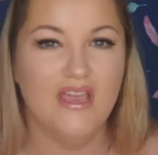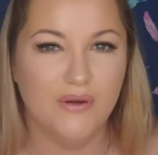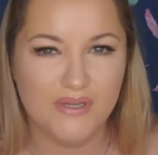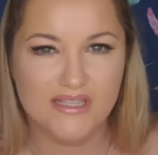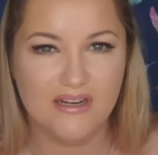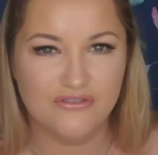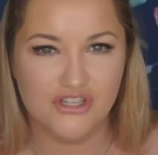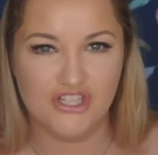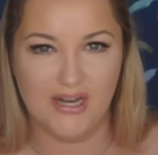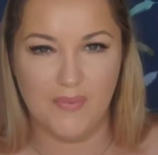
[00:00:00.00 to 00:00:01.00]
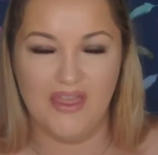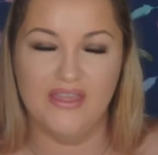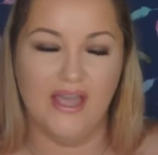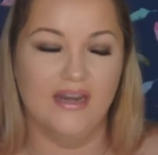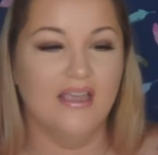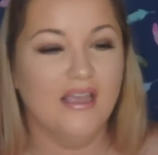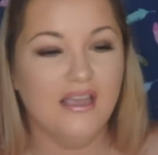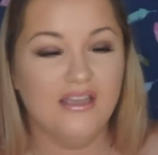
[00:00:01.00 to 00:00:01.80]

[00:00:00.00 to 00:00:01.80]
Anyways, enough chit chat about that.